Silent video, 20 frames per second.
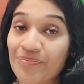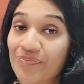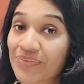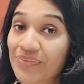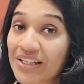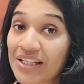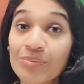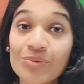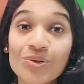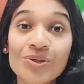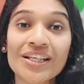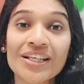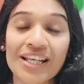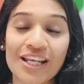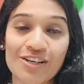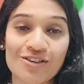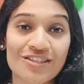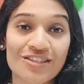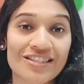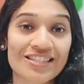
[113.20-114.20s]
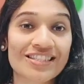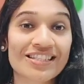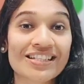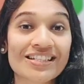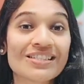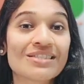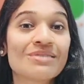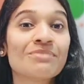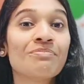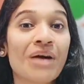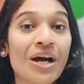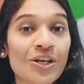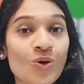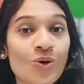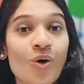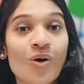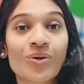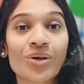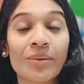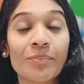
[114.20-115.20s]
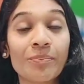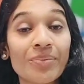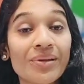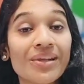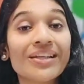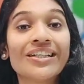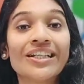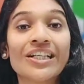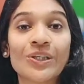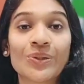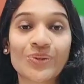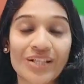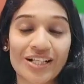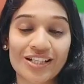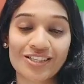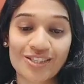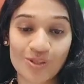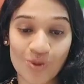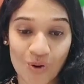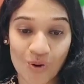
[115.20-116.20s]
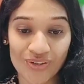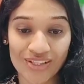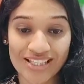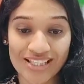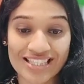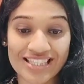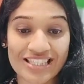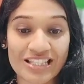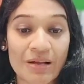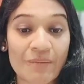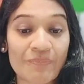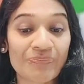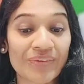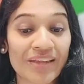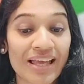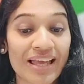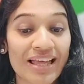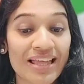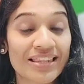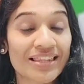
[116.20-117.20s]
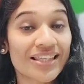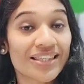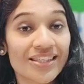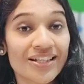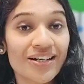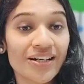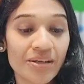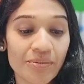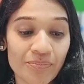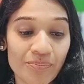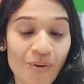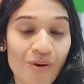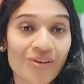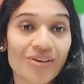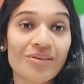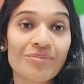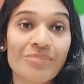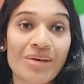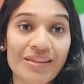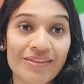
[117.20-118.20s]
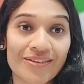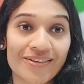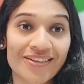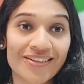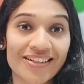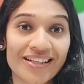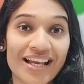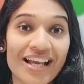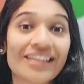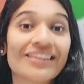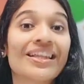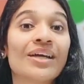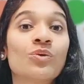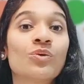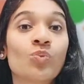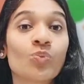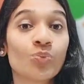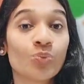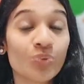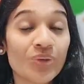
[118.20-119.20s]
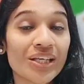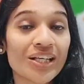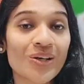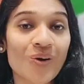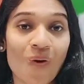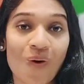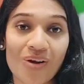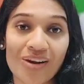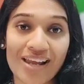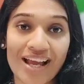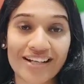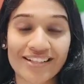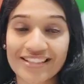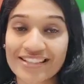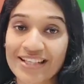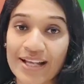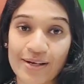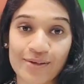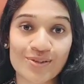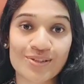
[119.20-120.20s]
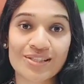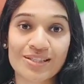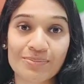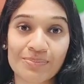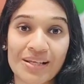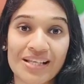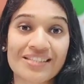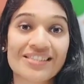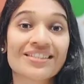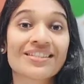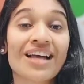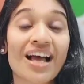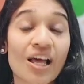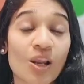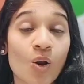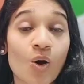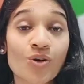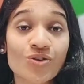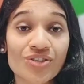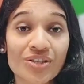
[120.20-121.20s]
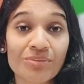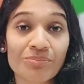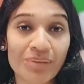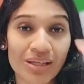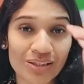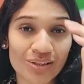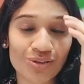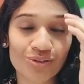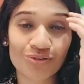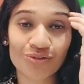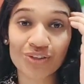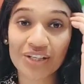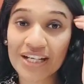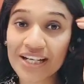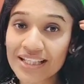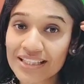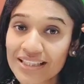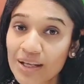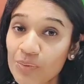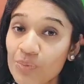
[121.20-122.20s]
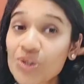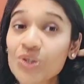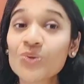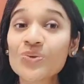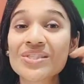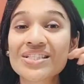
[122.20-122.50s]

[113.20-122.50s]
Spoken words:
communication skills by your ability to tell stories. The third important method, and that we call at IntelligencePlus the dialogic method of reading that we use